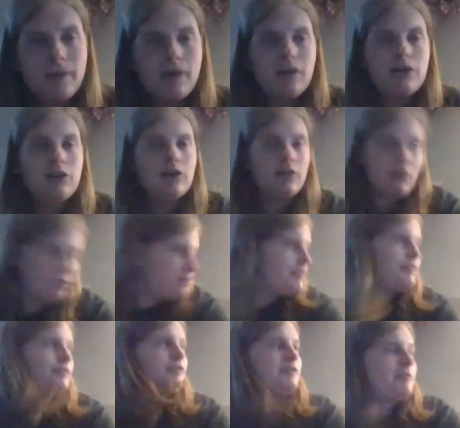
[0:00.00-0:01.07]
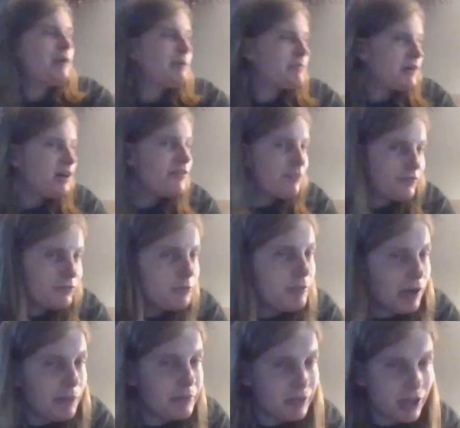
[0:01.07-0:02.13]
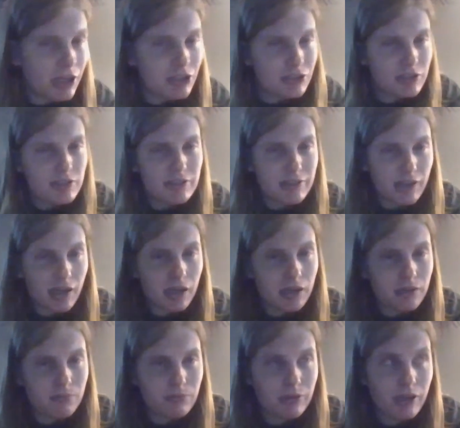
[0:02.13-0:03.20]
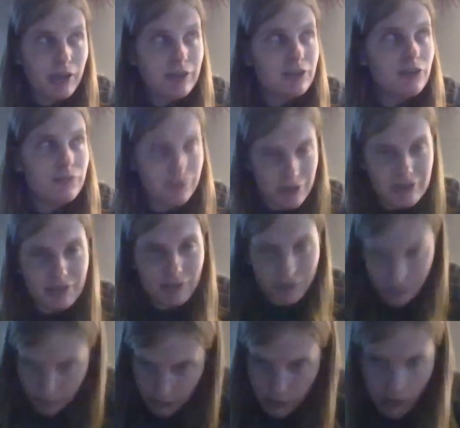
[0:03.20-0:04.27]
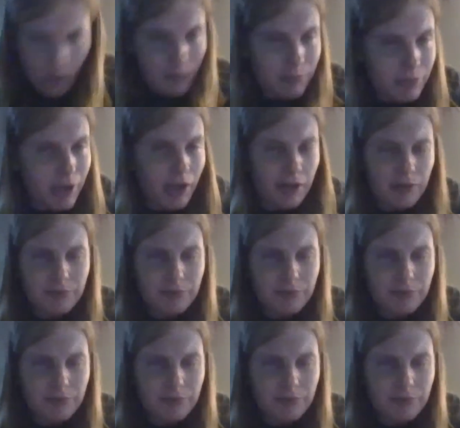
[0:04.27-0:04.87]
know of a few populations that I like to go visit soon, but